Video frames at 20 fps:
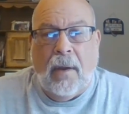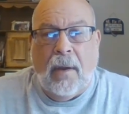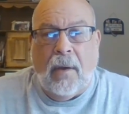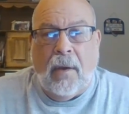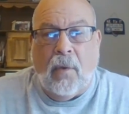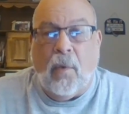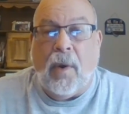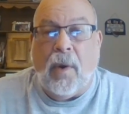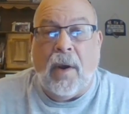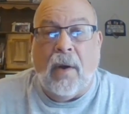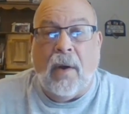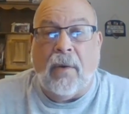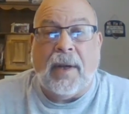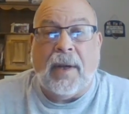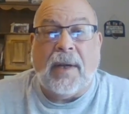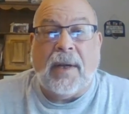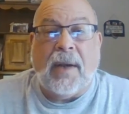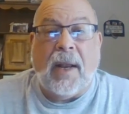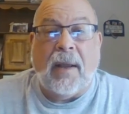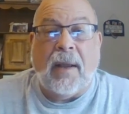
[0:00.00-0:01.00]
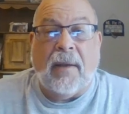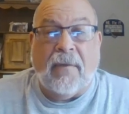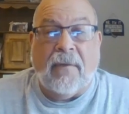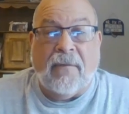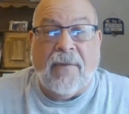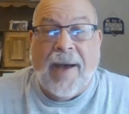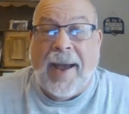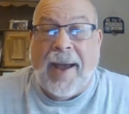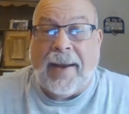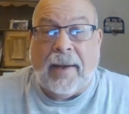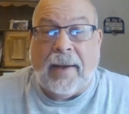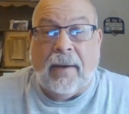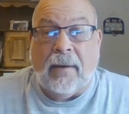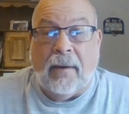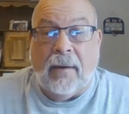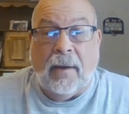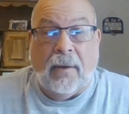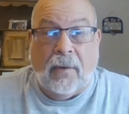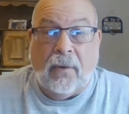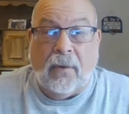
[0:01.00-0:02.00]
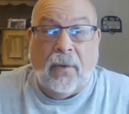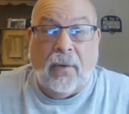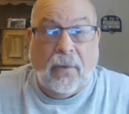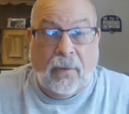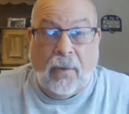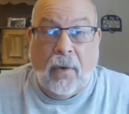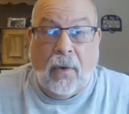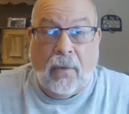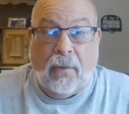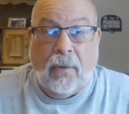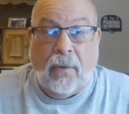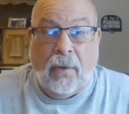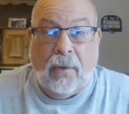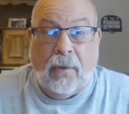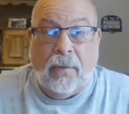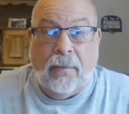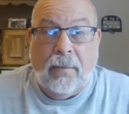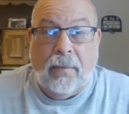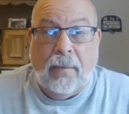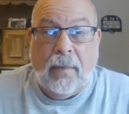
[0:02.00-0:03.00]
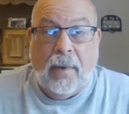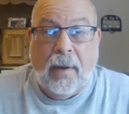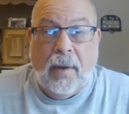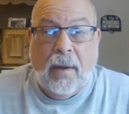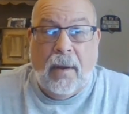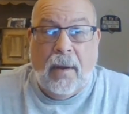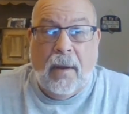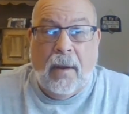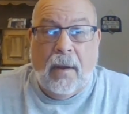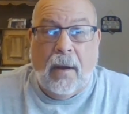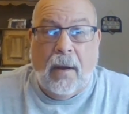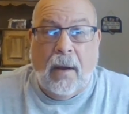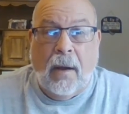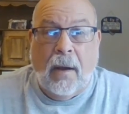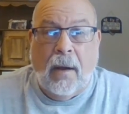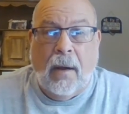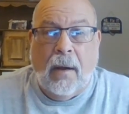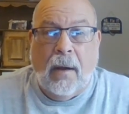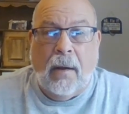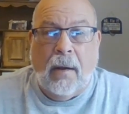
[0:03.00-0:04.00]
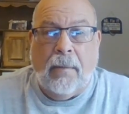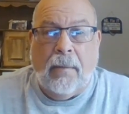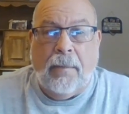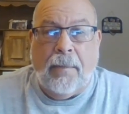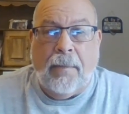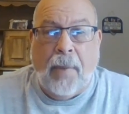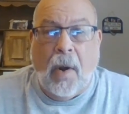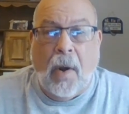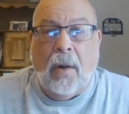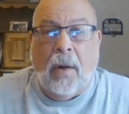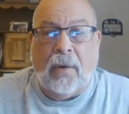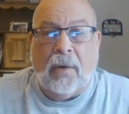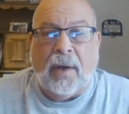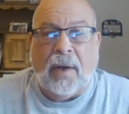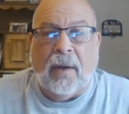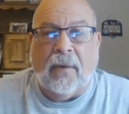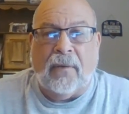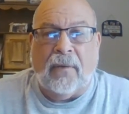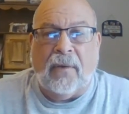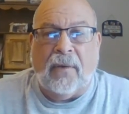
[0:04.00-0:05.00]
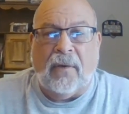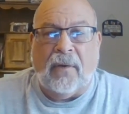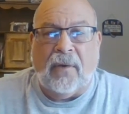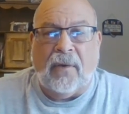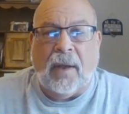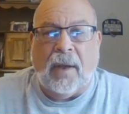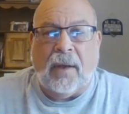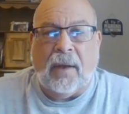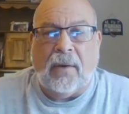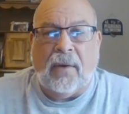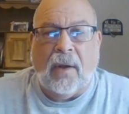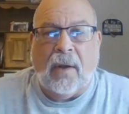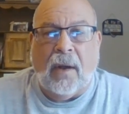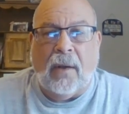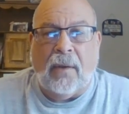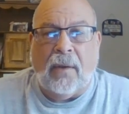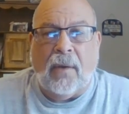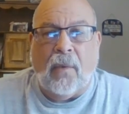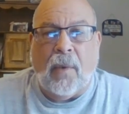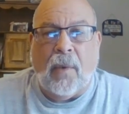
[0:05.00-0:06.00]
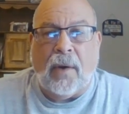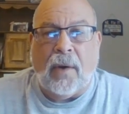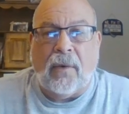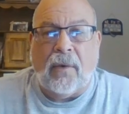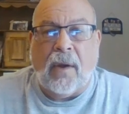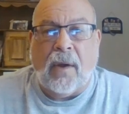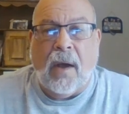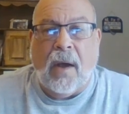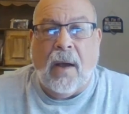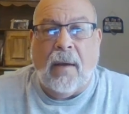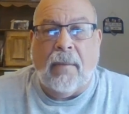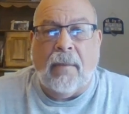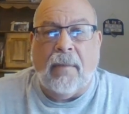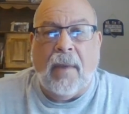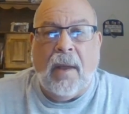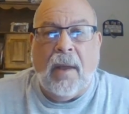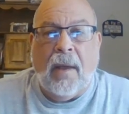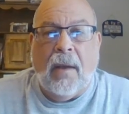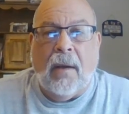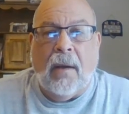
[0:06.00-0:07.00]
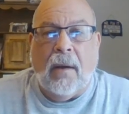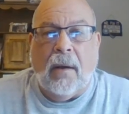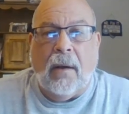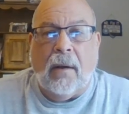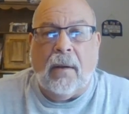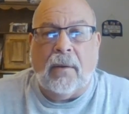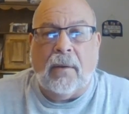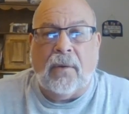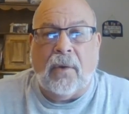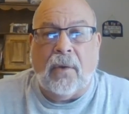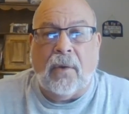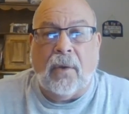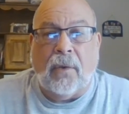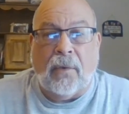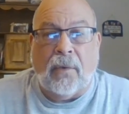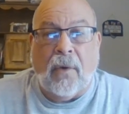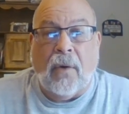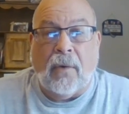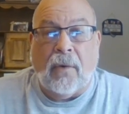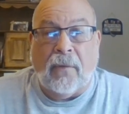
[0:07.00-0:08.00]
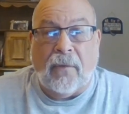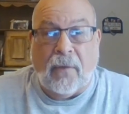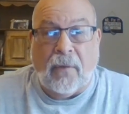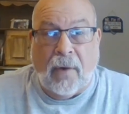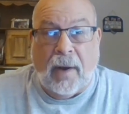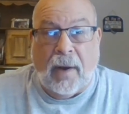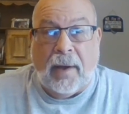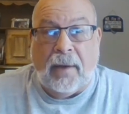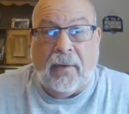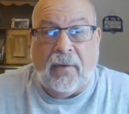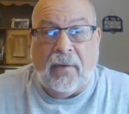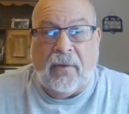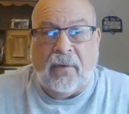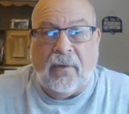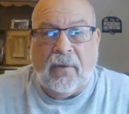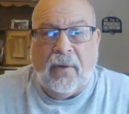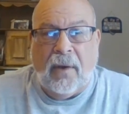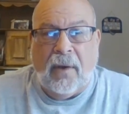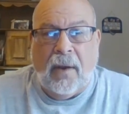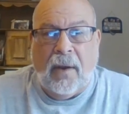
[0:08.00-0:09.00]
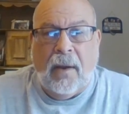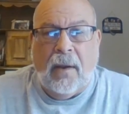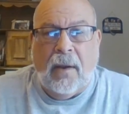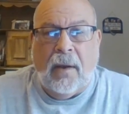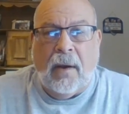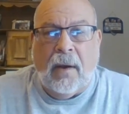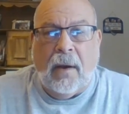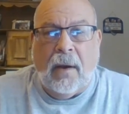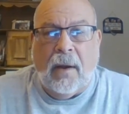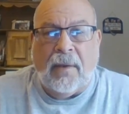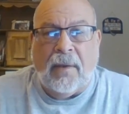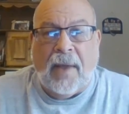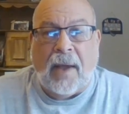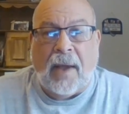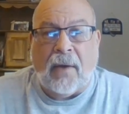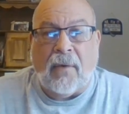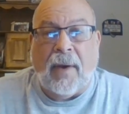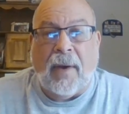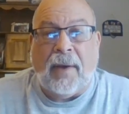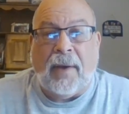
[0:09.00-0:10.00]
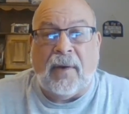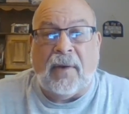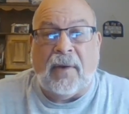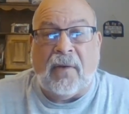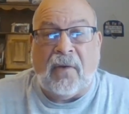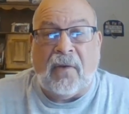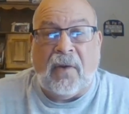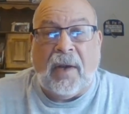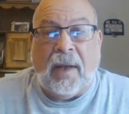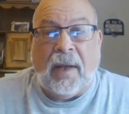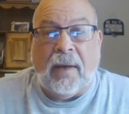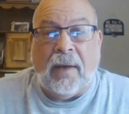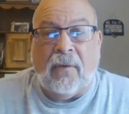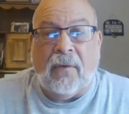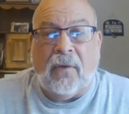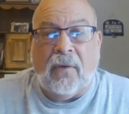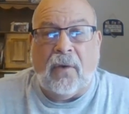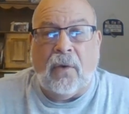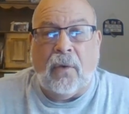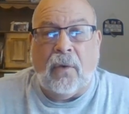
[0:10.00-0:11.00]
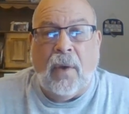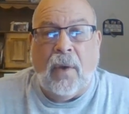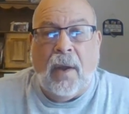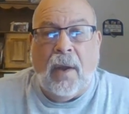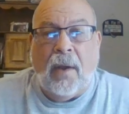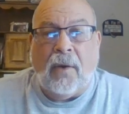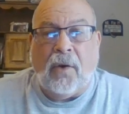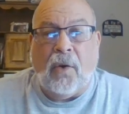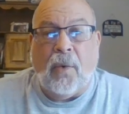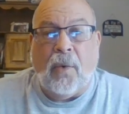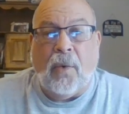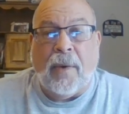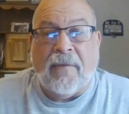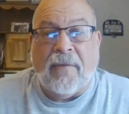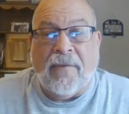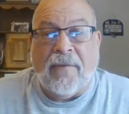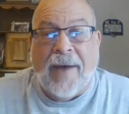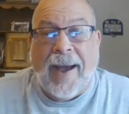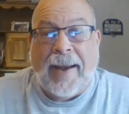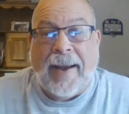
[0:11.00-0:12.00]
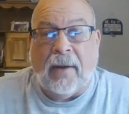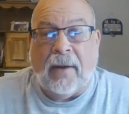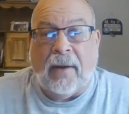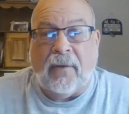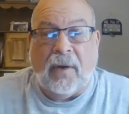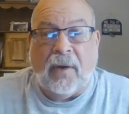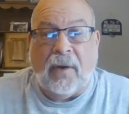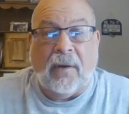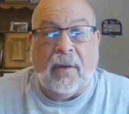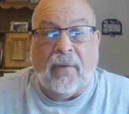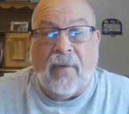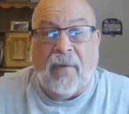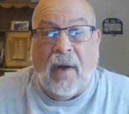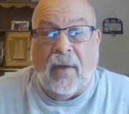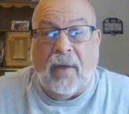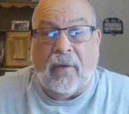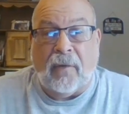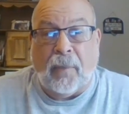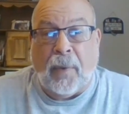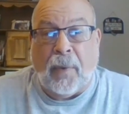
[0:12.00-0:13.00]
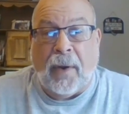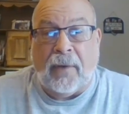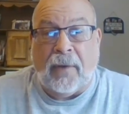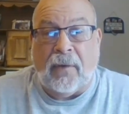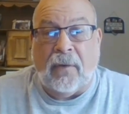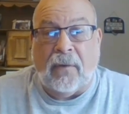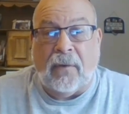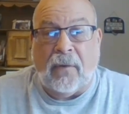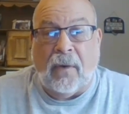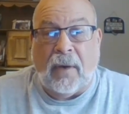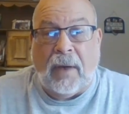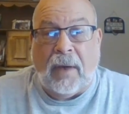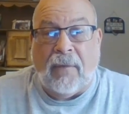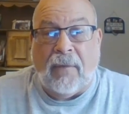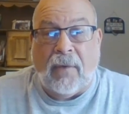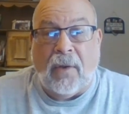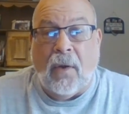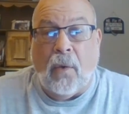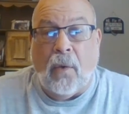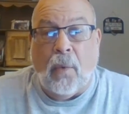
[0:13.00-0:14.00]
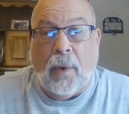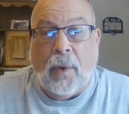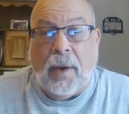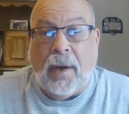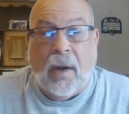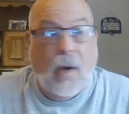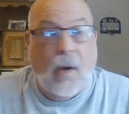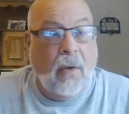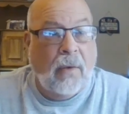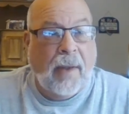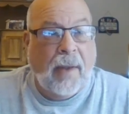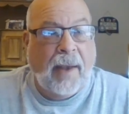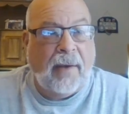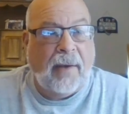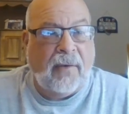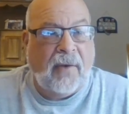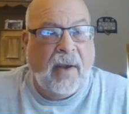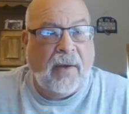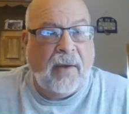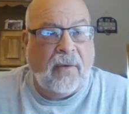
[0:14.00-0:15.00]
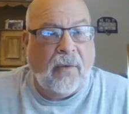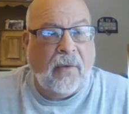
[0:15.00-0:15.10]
We are invited into the throne room. Paul tells us that we are to come to the throne of grace. That grace extends to invite us into the Father's presence, even though we know, like St.